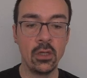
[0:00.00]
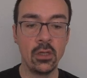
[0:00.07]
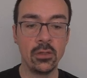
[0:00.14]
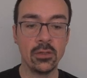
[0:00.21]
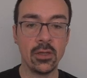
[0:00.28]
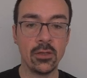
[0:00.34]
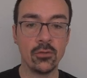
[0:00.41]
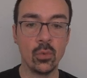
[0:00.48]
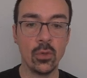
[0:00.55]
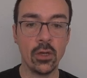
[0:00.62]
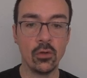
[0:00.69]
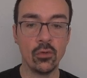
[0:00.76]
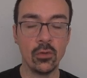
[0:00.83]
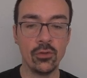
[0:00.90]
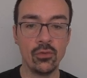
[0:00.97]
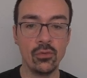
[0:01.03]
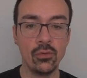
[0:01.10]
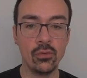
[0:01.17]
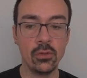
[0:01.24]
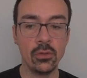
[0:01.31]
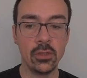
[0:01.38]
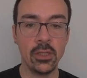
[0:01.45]
that we are going
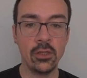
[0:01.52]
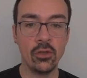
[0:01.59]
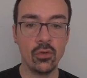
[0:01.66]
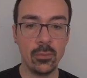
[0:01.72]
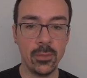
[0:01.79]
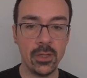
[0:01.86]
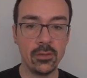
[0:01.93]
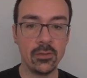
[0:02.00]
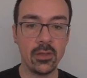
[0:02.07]
to increment